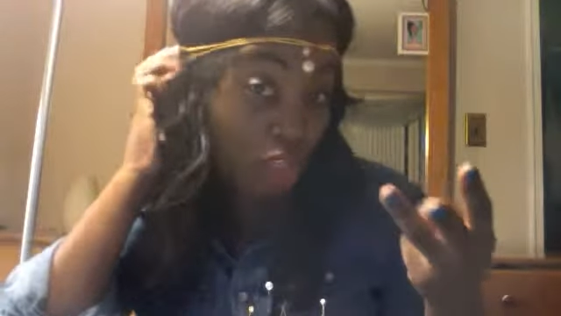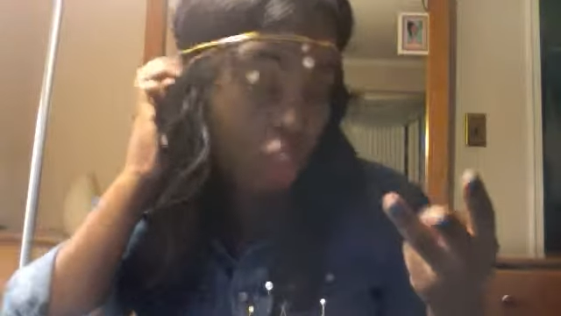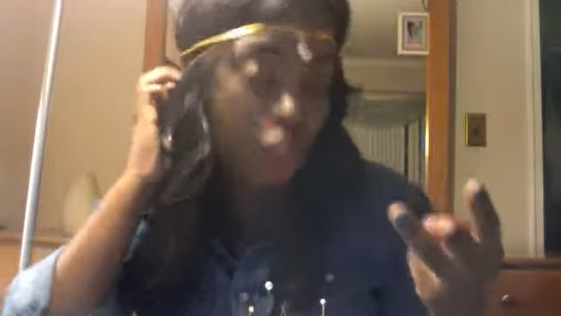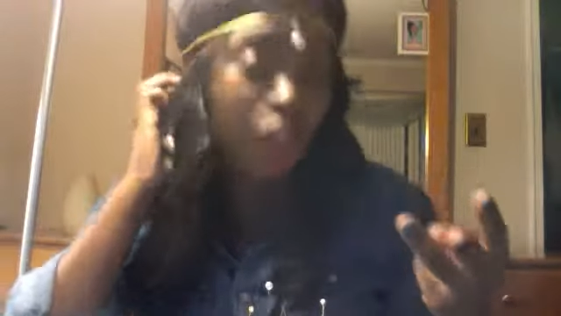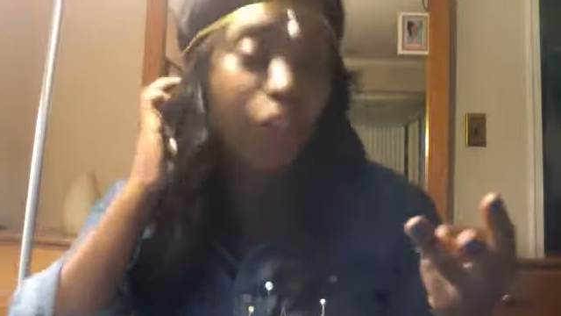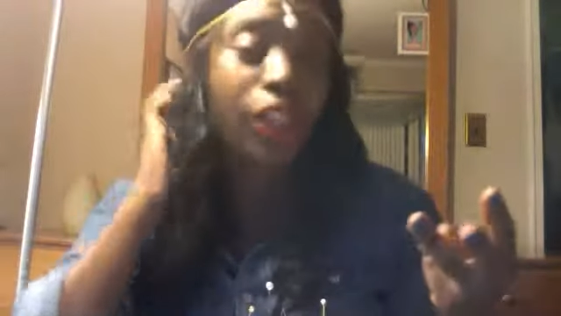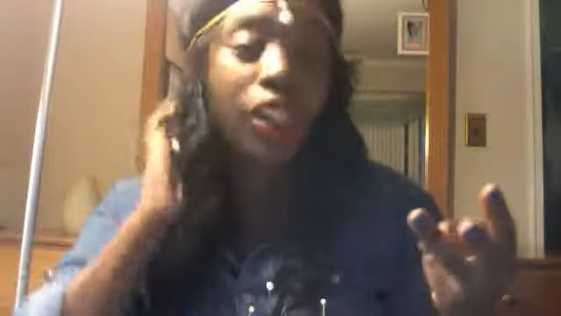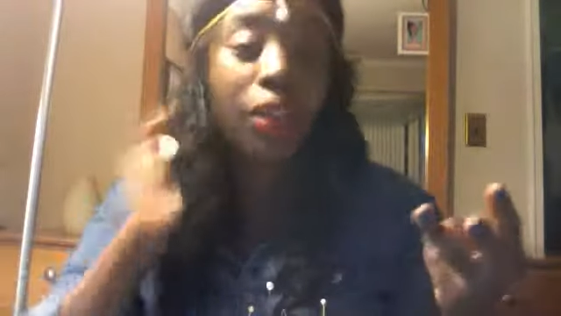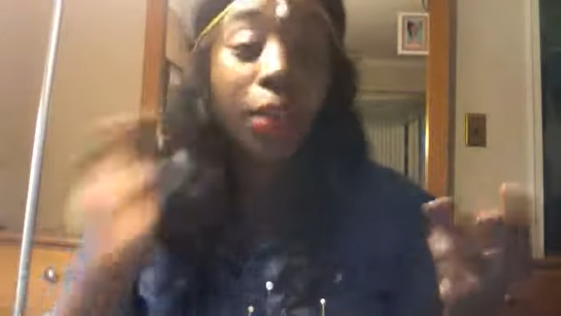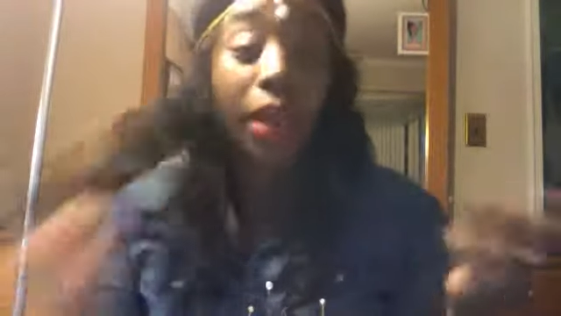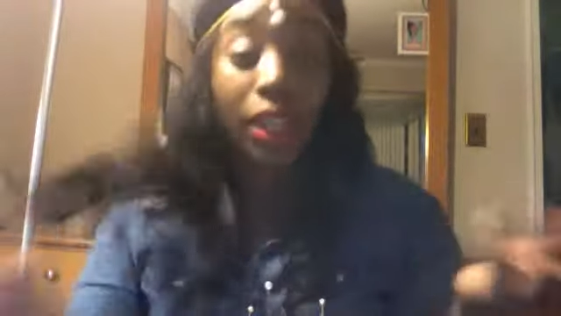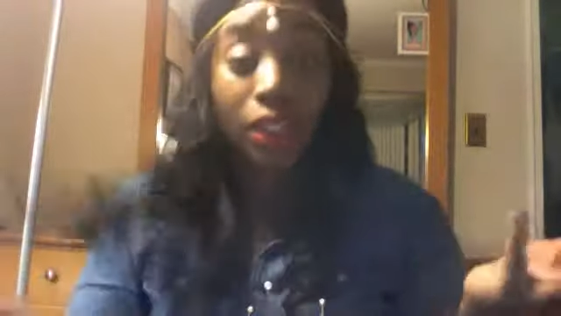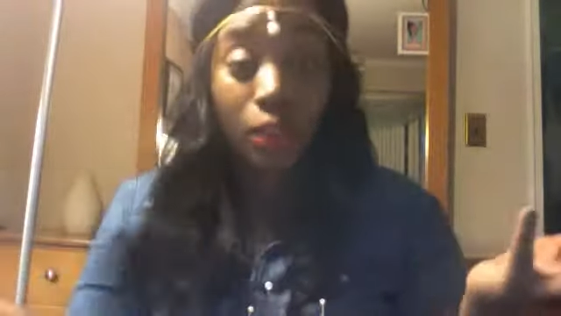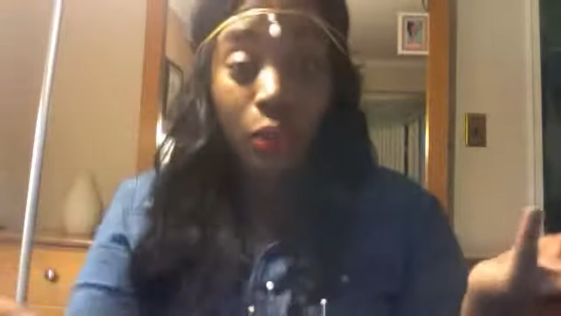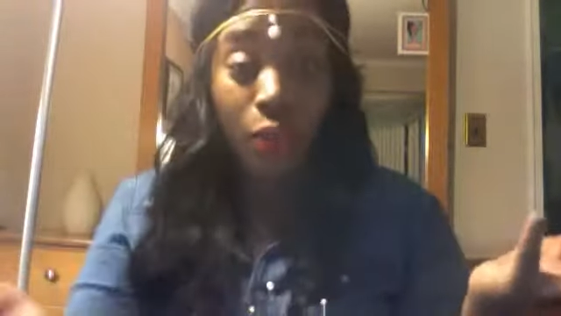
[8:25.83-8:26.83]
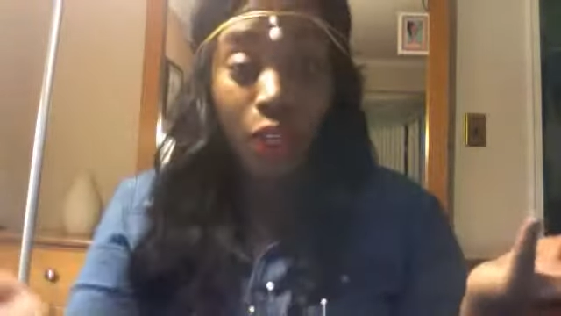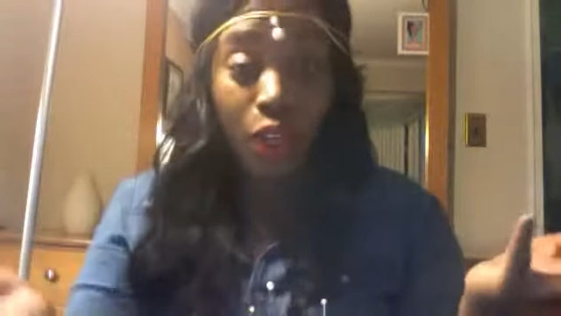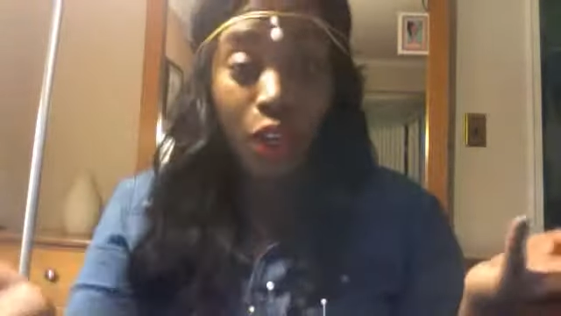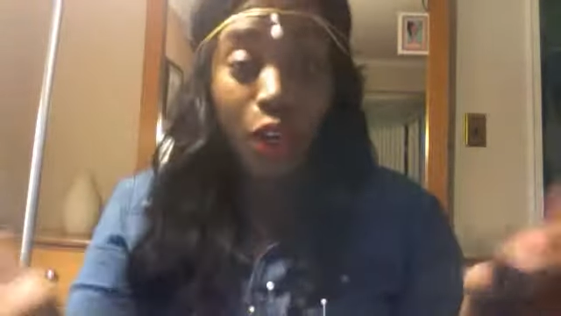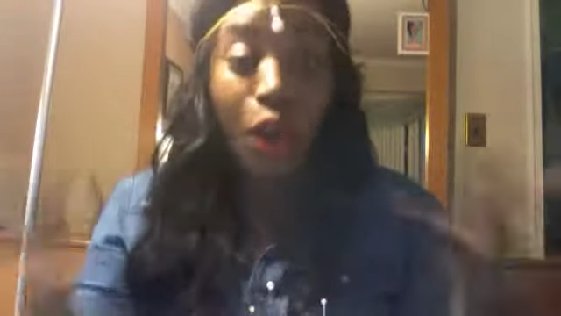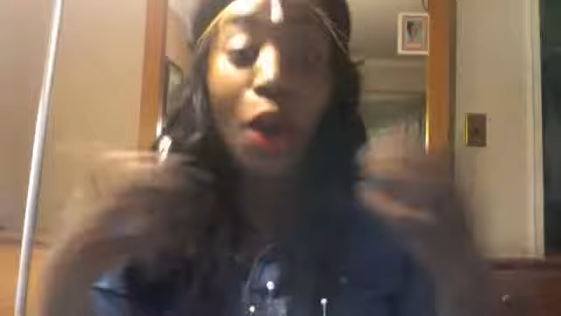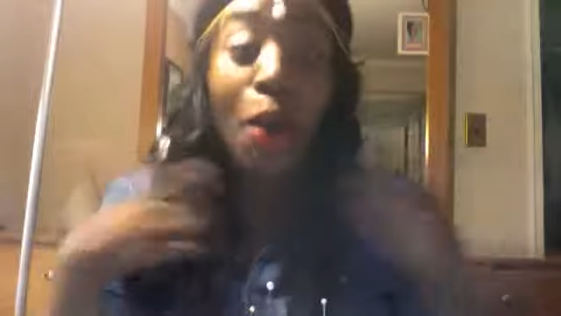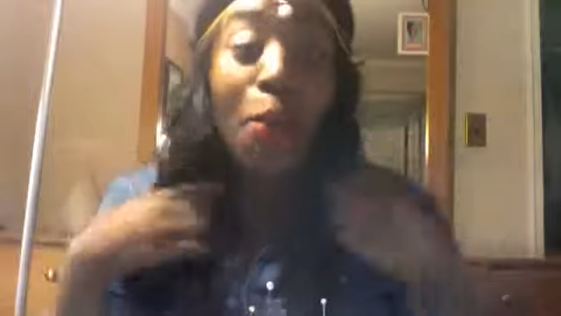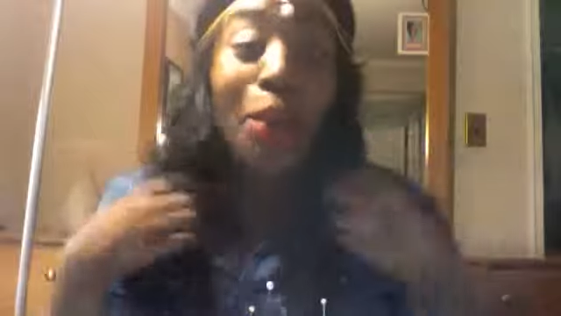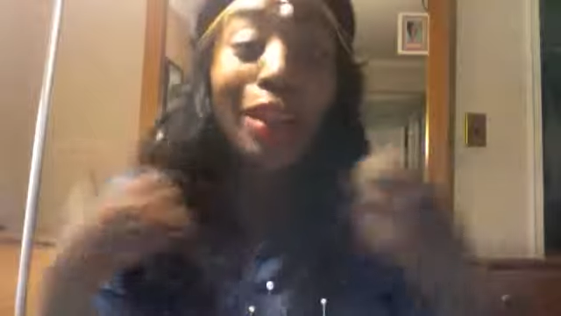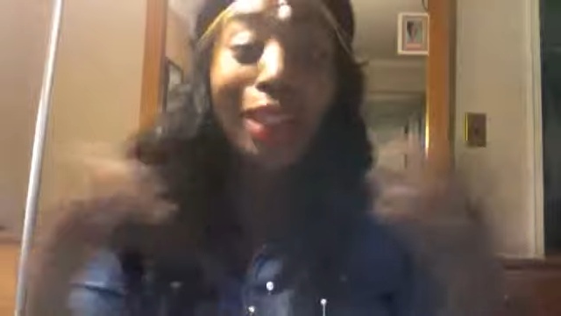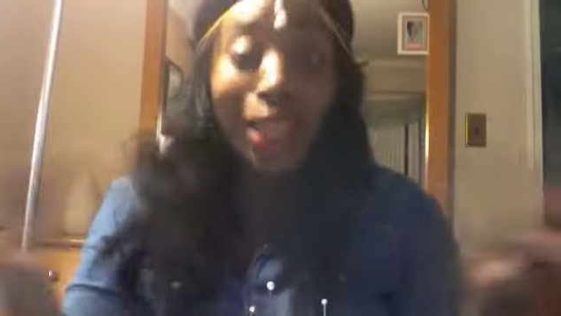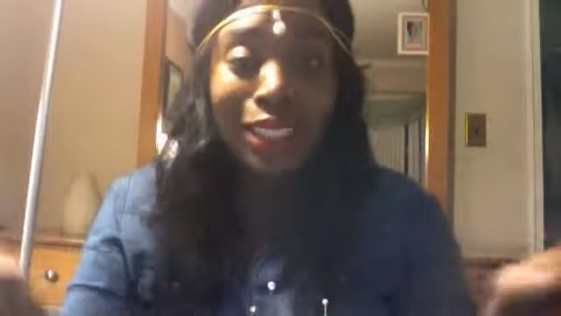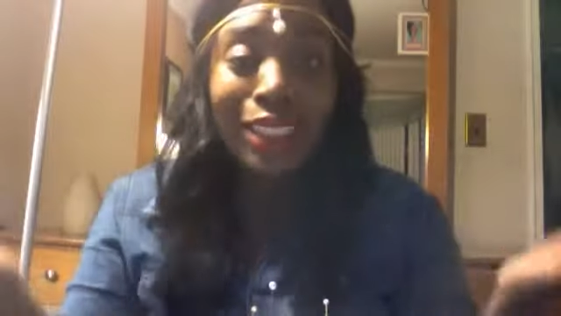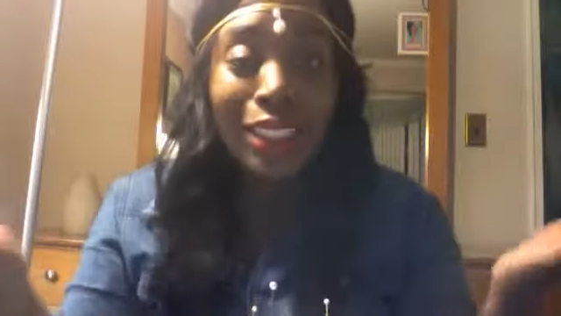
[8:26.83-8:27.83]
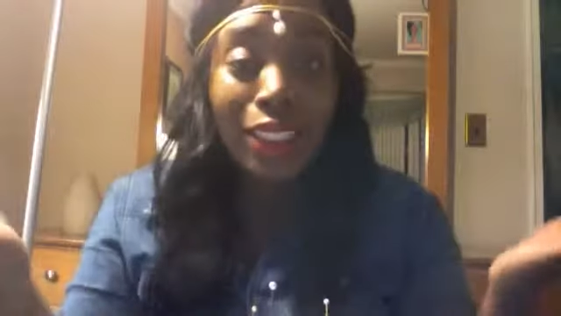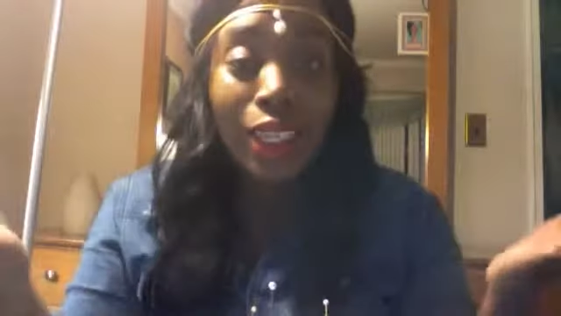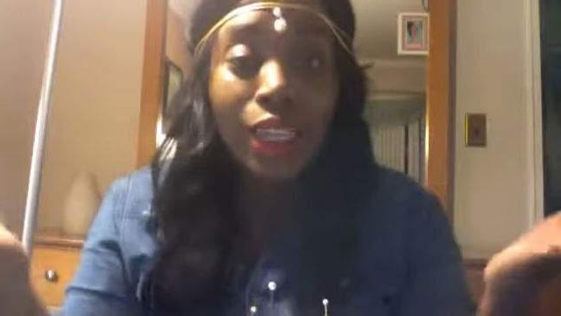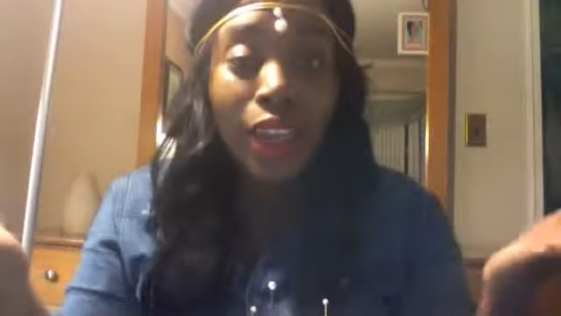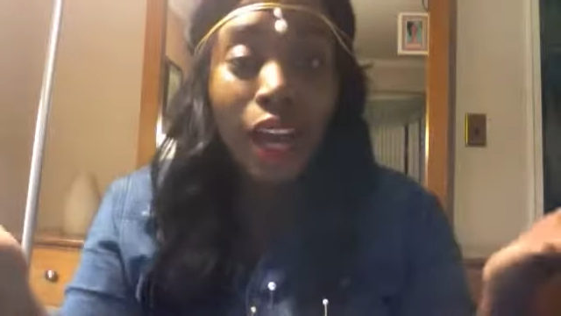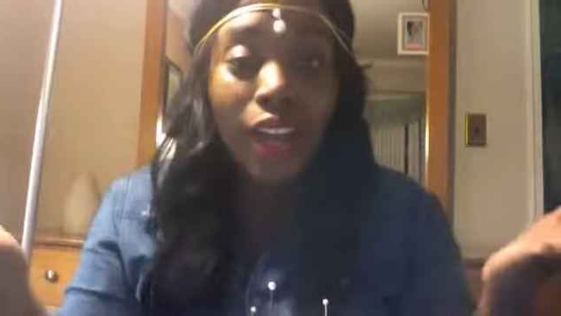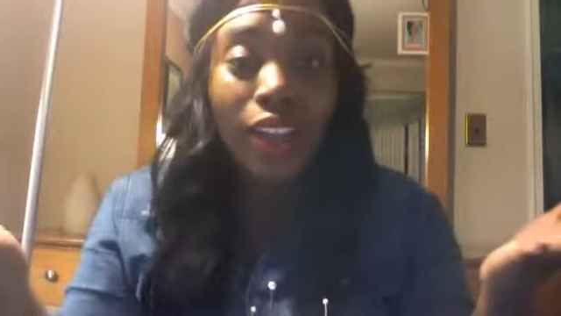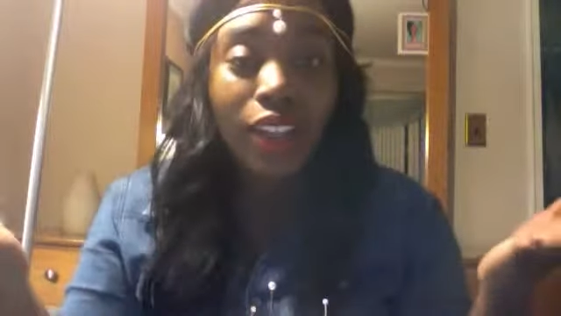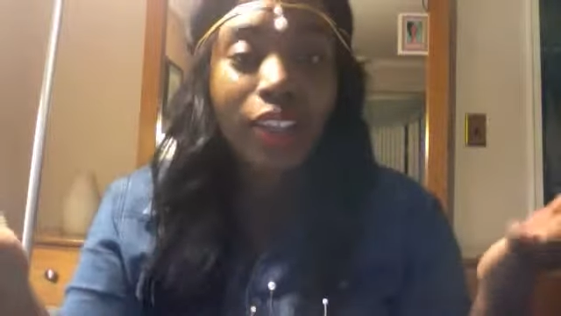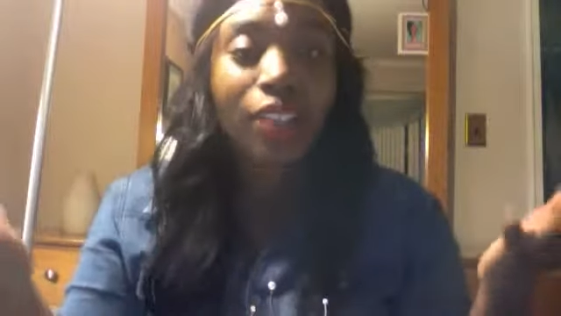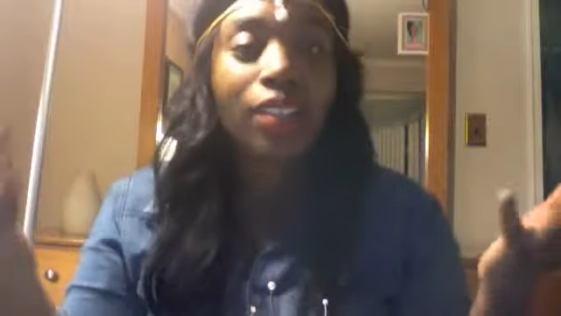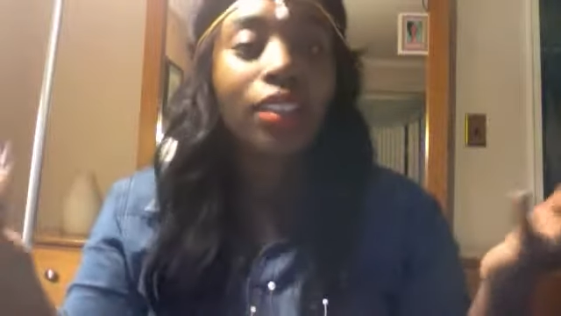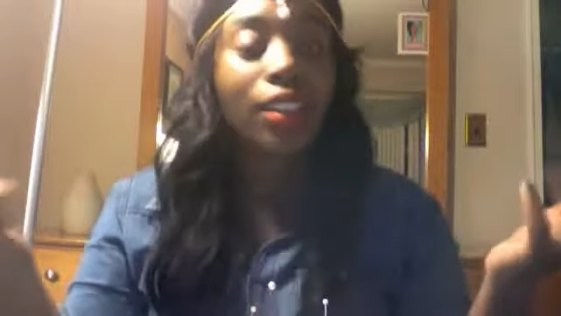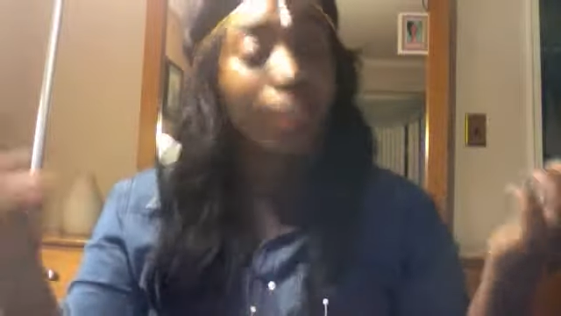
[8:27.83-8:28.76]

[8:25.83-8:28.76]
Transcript: No, it really depends on where you go, but less than $10